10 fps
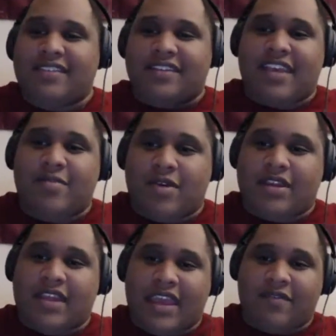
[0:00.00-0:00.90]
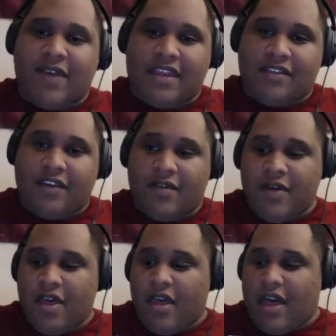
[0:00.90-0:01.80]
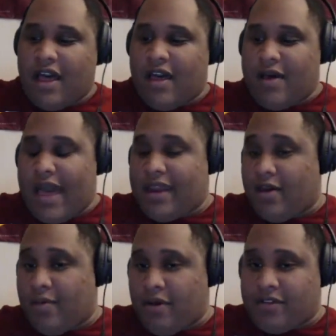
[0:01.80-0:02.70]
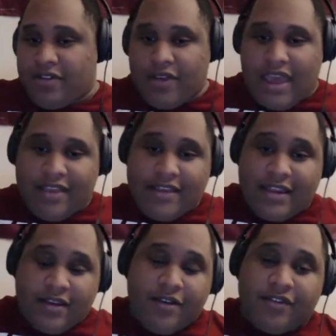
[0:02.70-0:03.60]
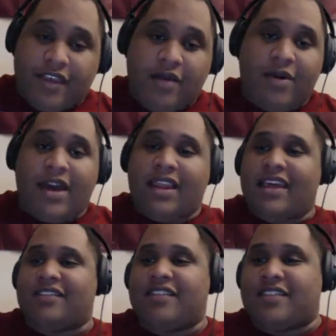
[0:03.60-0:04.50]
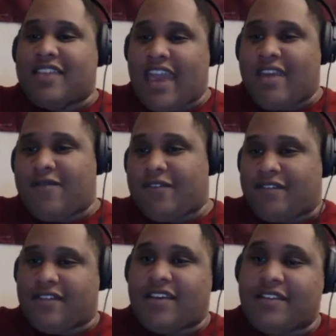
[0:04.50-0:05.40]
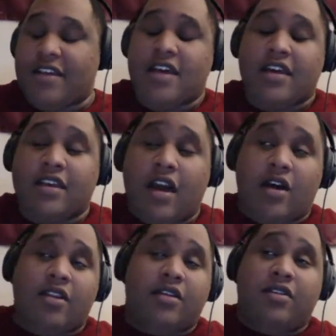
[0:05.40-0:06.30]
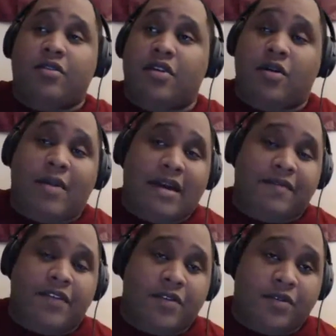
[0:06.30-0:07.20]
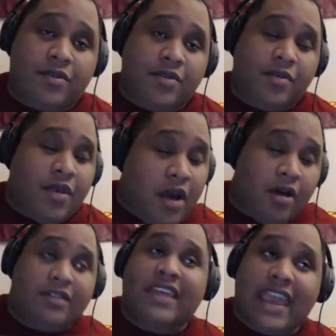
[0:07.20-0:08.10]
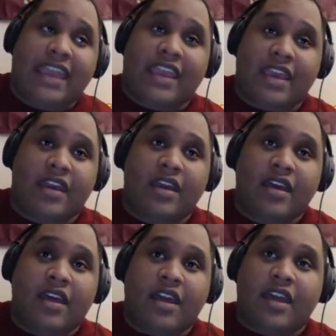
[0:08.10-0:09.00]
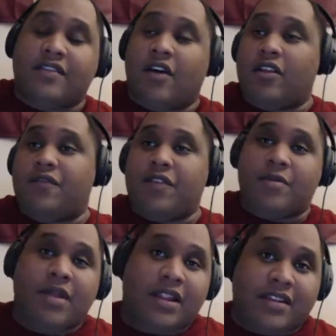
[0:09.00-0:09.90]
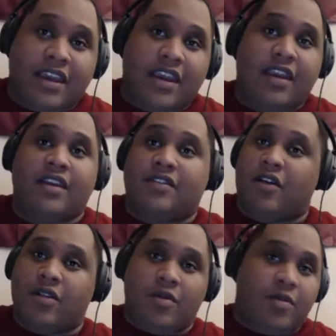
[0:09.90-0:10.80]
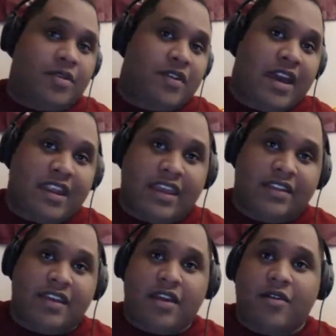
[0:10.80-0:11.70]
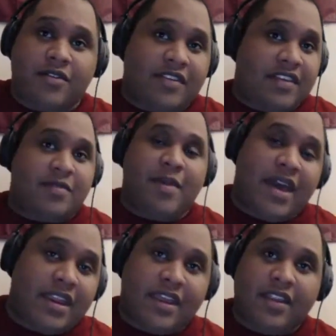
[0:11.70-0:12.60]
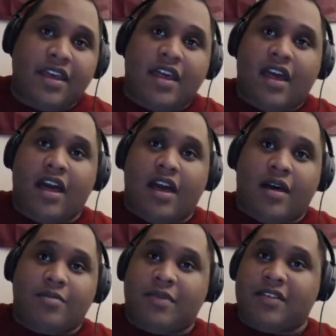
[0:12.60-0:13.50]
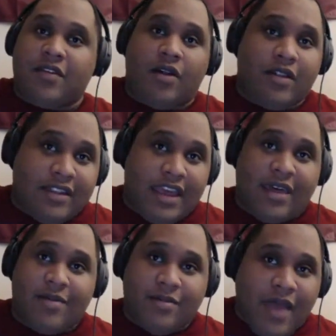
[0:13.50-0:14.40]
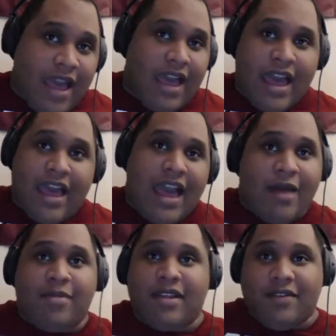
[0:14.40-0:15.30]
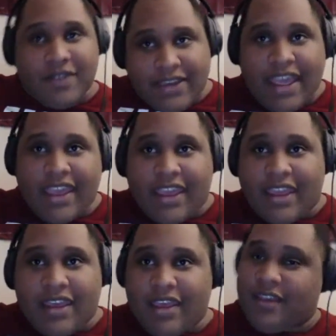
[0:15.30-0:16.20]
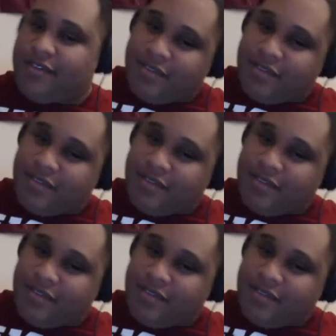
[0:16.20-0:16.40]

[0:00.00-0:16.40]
This is a team you can take advantage of. I know most of you guys out there going to say, well, let's just tank for the season. Y'all, you know my view on tanking. It's only for the military. It's only when we're trying to get terrorists. That's about it. That's all the time I believe in tanking is.